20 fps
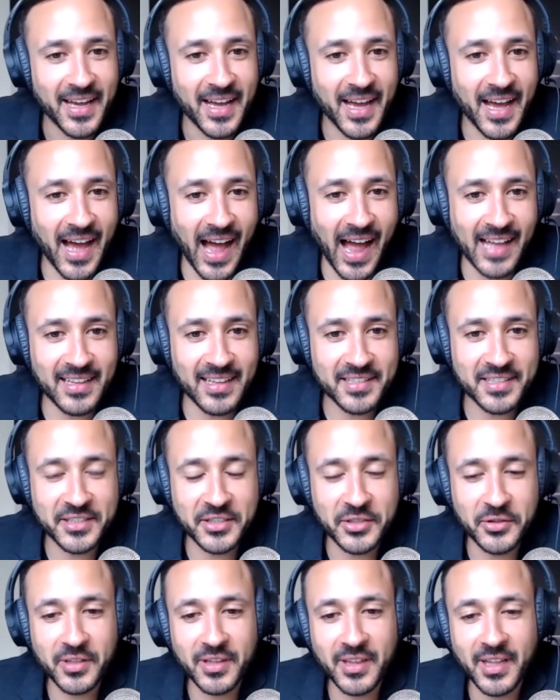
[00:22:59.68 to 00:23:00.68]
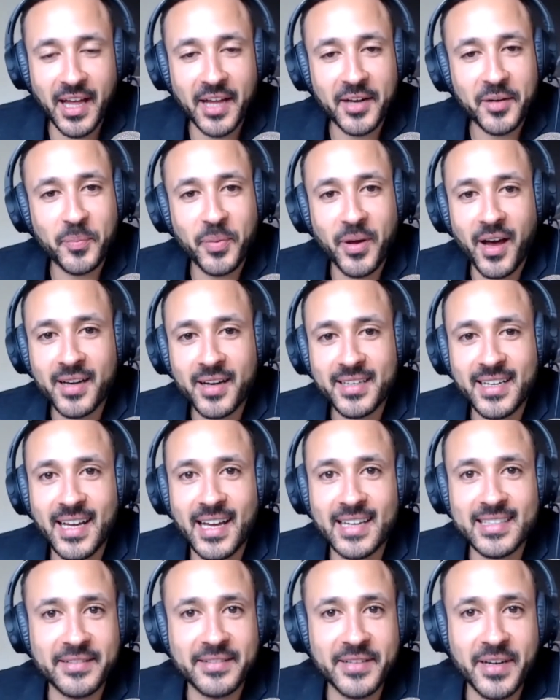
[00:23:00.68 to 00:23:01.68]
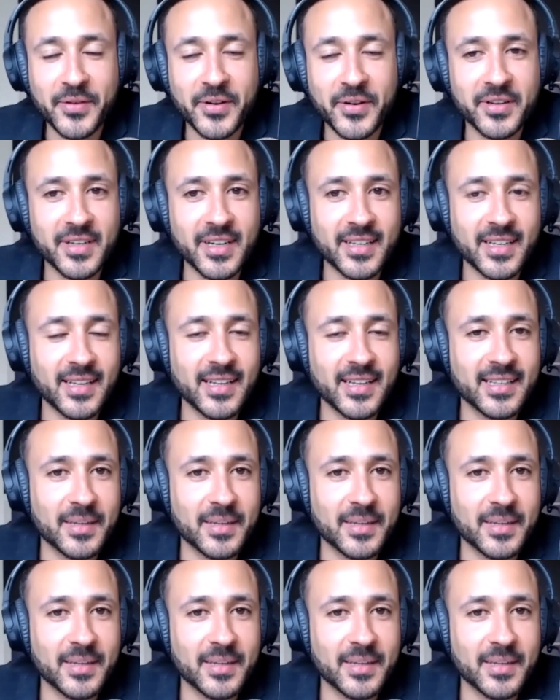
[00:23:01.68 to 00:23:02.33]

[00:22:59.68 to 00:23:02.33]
I listen to a lot of podcasts. I've never heard anything like that